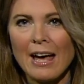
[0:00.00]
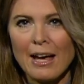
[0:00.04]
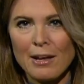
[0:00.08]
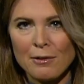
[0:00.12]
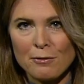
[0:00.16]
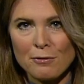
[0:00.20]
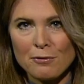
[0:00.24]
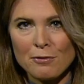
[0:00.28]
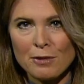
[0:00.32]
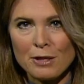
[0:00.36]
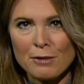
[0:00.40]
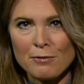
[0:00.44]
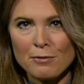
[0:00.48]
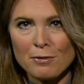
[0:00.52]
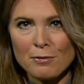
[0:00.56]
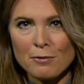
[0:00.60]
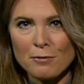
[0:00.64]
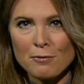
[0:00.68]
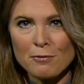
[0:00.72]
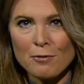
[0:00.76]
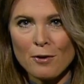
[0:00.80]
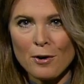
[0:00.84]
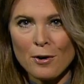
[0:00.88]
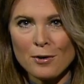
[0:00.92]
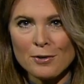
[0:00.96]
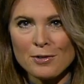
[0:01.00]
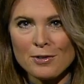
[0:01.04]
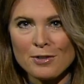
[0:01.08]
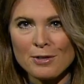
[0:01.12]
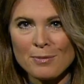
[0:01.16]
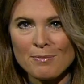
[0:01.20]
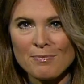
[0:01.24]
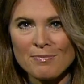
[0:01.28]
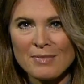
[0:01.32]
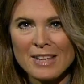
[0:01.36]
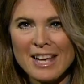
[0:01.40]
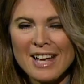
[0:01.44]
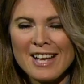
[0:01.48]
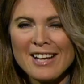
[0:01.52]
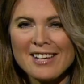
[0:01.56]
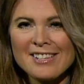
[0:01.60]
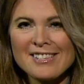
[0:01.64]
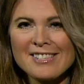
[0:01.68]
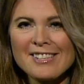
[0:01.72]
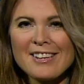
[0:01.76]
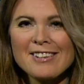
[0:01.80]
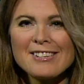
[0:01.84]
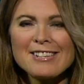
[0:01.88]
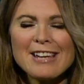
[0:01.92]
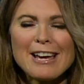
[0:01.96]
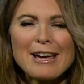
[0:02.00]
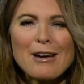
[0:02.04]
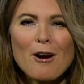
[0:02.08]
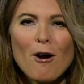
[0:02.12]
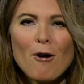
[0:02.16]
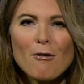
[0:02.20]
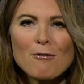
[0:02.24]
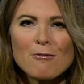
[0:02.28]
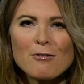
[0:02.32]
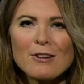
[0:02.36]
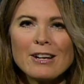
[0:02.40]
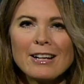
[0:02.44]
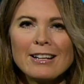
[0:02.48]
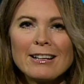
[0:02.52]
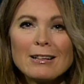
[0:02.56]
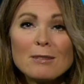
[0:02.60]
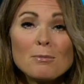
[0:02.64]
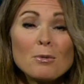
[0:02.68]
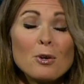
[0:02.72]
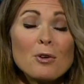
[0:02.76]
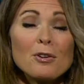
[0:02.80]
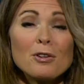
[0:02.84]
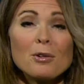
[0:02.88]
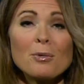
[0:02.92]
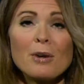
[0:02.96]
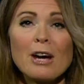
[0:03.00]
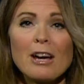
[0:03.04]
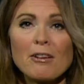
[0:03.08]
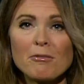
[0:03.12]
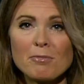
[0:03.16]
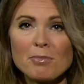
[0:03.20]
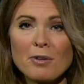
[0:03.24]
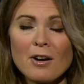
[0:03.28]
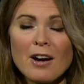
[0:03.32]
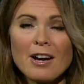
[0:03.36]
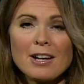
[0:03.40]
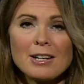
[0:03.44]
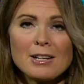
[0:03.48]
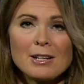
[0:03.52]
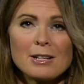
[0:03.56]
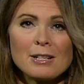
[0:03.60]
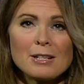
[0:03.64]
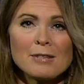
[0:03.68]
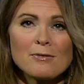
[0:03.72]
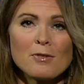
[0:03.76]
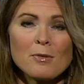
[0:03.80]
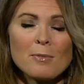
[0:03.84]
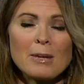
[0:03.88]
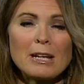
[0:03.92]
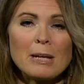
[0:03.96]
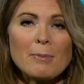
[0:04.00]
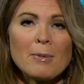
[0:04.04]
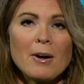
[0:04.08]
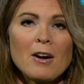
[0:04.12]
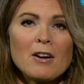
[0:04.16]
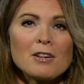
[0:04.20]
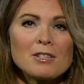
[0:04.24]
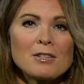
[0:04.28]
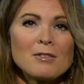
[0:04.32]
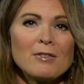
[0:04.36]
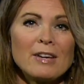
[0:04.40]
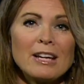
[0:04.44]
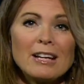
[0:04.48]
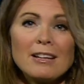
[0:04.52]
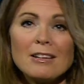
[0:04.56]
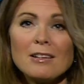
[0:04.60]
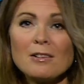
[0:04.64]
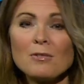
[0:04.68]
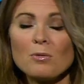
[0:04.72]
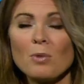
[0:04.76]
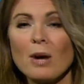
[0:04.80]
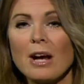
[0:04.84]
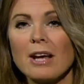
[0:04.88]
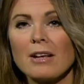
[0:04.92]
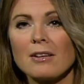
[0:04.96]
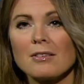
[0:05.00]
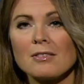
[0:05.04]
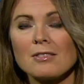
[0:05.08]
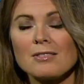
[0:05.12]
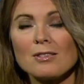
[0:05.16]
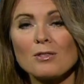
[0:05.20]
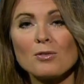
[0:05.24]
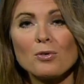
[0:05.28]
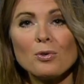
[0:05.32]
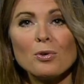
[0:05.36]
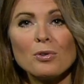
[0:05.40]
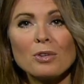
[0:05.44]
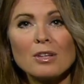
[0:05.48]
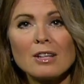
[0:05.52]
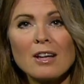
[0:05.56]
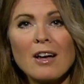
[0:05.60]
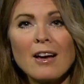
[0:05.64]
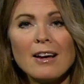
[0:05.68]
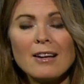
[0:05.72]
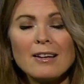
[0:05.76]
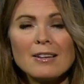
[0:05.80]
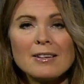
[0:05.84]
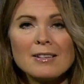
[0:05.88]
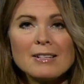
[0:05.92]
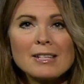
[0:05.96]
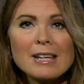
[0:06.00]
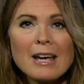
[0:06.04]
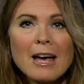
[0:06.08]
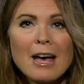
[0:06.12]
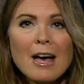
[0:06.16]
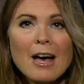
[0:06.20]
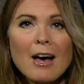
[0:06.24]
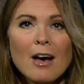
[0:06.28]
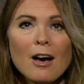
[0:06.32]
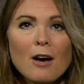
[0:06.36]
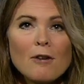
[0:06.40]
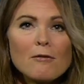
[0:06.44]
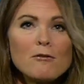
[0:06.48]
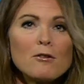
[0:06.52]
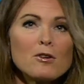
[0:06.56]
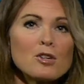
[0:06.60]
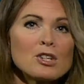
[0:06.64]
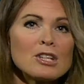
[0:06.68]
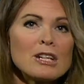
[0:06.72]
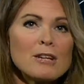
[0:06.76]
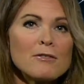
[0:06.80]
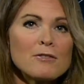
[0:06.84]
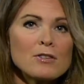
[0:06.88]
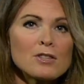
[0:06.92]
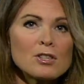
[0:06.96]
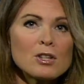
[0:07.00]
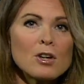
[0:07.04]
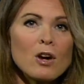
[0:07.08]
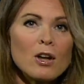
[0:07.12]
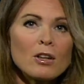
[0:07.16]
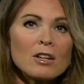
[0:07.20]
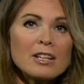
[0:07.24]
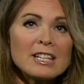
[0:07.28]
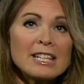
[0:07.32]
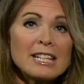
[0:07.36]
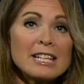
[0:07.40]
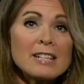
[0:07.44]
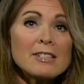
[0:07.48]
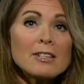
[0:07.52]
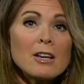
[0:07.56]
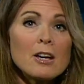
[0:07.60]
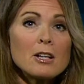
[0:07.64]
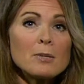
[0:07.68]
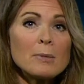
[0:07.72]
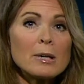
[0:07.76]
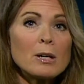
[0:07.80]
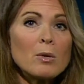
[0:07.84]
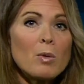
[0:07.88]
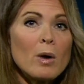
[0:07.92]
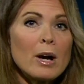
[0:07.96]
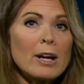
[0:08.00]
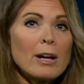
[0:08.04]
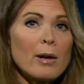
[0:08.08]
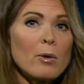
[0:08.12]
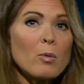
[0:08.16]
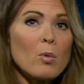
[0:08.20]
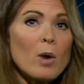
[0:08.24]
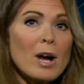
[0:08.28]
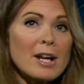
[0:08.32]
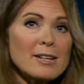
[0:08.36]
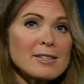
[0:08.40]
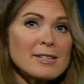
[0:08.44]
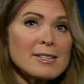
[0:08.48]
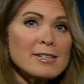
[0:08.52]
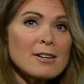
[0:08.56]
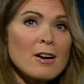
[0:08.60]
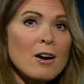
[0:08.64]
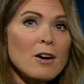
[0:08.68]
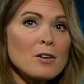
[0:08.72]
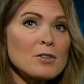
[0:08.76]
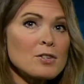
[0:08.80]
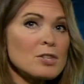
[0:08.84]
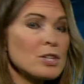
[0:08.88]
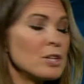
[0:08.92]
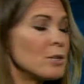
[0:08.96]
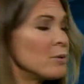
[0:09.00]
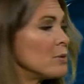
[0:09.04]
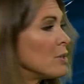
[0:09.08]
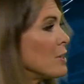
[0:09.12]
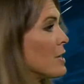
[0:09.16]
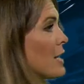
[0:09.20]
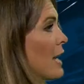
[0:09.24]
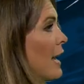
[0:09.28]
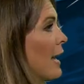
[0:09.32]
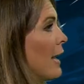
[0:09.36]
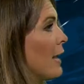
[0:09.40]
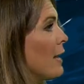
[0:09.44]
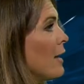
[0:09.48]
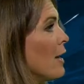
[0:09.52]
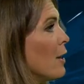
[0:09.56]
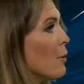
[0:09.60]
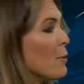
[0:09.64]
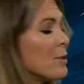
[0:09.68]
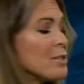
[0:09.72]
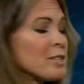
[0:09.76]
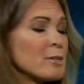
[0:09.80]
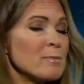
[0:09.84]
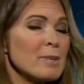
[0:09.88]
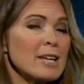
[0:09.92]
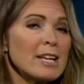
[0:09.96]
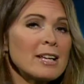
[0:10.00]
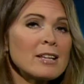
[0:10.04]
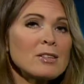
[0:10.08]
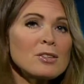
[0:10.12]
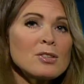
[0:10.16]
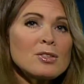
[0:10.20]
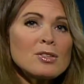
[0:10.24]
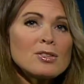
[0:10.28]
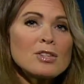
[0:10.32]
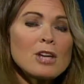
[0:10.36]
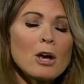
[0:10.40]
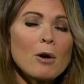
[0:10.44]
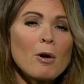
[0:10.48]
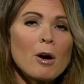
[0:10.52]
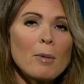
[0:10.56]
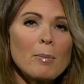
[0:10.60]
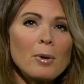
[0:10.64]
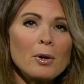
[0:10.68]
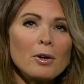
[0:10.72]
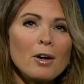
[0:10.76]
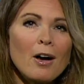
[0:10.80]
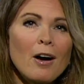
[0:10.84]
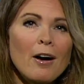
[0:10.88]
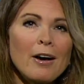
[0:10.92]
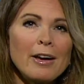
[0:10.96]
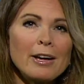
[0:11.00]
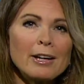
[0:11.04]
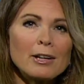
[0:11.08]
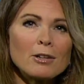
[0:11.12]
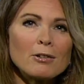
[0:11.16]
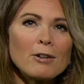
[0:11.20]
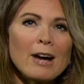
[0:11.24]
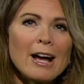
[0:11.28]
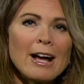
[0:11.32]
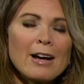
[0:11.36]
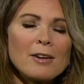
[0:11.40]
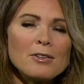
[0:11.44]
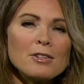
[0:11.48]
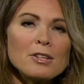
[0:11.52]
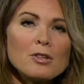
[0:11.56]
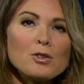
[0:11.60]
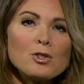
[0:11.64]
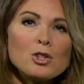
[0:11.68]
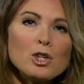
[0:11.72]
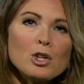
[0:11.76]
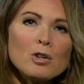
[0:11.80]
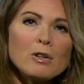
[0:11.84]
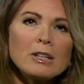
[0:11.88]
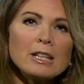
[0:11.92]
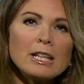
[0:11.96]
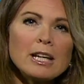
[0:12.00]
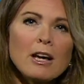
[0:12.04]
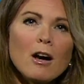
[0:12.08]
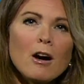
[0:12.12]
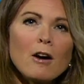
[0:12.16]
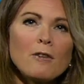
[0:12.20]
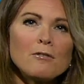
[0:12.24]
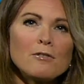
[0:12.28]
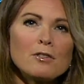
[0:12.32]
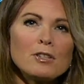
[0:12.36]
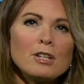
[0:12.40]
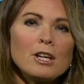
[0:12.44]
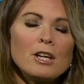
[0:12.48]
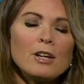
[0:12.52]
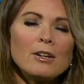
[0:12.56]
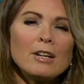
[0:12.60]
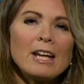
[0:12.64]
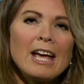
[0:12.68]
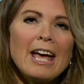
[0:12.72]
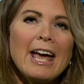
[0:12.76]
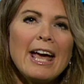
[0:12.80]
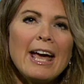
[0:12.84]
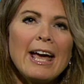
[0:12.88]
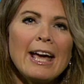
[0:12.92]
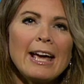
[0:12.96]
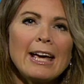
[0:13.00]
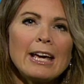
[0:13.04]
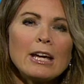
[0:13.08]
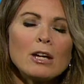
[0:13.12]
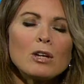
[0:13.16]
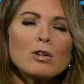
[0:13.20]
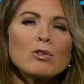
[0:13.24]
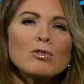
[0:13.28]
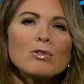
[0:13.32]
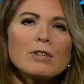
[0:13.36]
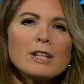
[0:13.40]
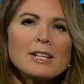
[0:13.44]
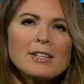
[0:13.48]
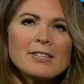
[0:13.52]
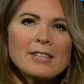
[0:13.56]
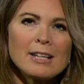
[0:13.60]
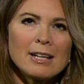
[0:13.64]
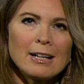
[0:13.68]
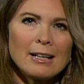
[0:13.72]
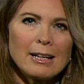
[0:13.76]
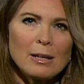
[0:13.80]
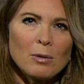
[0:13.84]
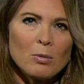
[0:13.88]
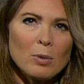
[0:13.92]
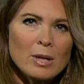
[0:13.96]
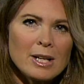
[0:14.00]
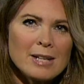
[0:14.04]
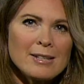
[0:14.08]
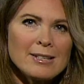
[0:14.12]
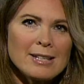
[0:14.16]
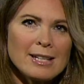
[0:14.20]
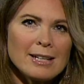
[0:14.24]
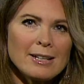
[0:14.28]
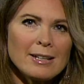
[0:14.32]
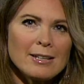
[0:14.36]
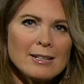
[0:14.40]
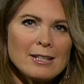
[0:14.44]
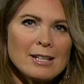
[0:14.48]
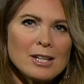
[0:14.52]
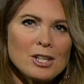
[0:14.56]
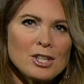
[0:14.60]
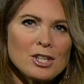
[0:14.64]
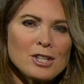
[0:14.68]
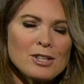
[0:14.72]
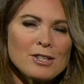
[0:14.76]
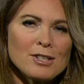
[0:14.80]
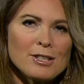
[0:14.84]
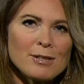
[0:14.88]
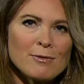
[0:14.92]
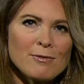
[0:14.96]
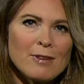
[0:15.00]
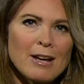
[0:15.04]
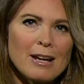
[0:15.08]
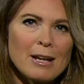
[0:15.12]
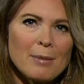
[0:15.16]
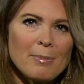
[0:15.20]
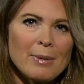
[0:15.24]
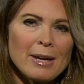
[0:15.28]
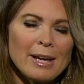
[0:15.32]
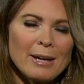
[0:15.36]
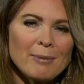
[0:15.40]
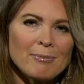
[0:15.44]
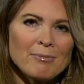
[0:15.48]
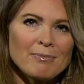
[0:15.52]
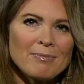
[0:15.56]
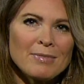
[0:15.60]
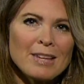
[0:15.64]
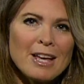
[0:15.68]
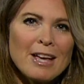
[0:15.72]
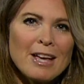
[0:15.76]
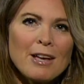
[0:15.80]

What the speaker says: and free from frost. Sunday offering a little more in the way of brightness for many parts of England, Wales and Northern Ireland. Unfortunately for Scotland, it is going to be quite a wet start to the day, with some hill snow up on higher ground, and during the afternoon, increasingly windy conditions developing.